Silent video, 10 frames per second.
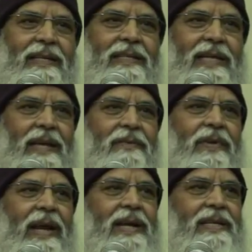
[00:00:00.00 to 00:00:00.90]
See,
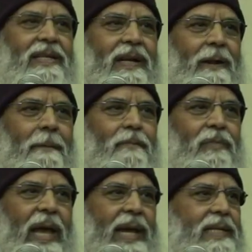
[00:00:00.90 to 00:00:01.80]
friends,
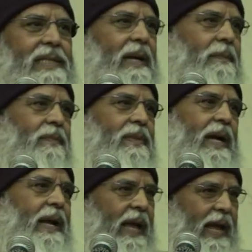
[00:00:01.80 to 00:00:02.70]
accept
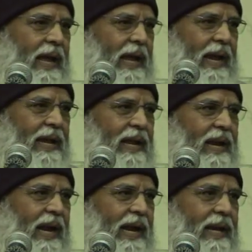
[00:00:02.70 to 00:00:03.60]
the day and the
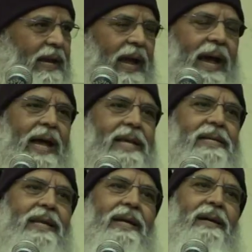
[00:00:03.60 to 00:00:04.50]
night
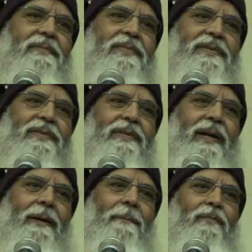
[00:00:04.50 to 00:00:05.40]
as it comes.
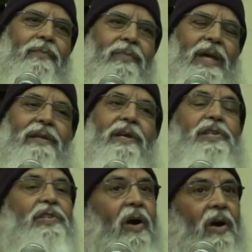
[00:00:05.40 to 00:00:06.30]
There is a
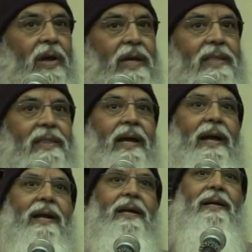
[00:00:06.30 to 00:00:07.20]
joy in
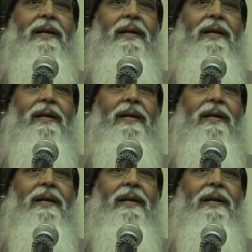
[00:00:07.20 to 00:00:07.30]
that.